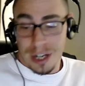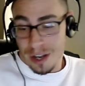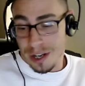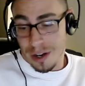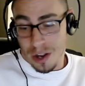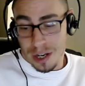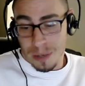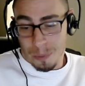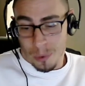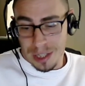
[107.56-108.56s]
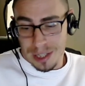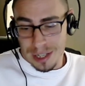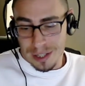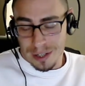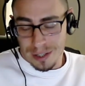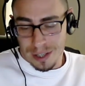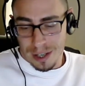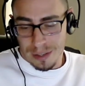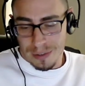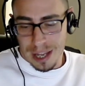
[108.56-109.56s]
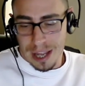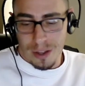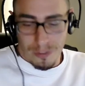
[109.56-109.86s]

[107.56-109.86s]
I can point to this because again,